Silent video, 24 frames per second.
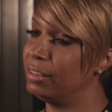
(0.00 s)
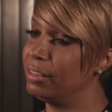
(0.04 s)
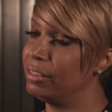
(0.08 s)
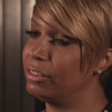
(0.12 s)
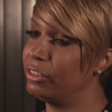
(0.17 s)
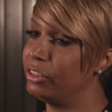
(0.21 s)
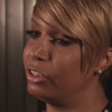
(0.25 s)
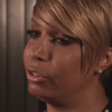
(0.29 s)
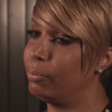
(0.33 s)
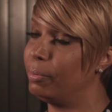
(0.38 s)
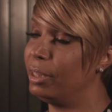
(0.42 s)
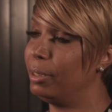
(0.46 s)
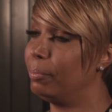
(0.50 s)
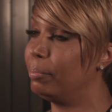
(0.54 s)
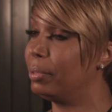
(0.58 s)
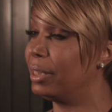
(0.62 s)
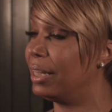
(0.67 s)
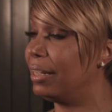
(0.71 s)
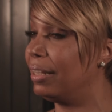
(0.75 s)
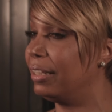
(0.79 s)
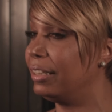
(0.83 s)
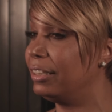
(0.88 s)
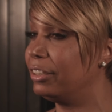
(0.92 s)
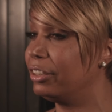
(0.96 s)
there's so many
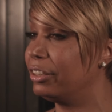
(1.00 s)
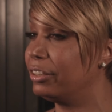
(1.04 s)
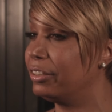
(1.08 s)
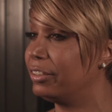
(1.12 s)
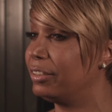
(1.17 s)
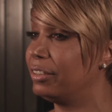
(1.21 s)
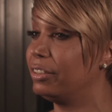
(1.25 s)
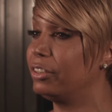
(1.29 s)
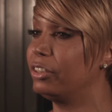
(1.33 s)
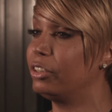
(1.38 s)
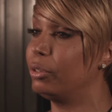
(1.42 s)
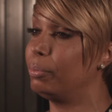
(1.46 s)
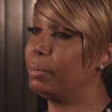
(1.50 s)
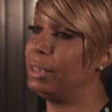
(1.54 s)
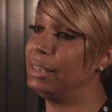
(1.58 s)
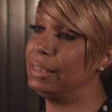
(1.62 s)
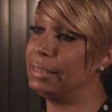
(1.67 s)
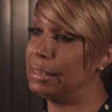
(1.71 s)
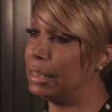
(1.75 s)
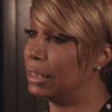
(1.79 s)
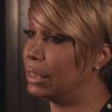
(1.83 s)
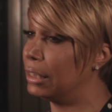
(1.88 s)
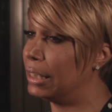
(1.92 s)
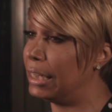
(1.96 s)
blinders and so many
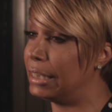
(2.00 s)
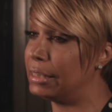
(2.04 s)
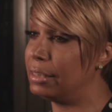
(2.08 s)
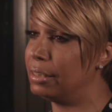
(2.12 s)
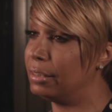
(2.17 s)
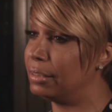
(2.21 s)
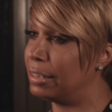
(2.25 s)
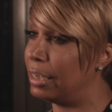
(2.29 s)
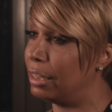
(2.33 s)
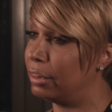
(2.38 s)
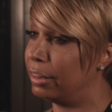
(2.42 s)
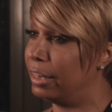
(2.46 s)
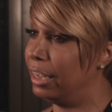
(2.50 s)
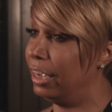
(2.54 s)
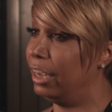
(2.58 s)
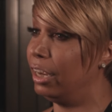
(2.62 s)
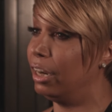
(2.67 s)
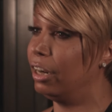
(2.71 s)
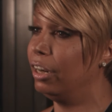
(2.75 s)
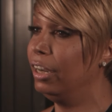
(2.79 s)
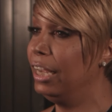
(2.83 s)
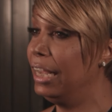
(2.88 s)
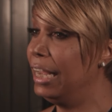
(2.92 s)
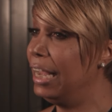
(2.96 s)
sunglasses out
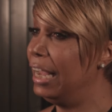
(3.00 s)
there.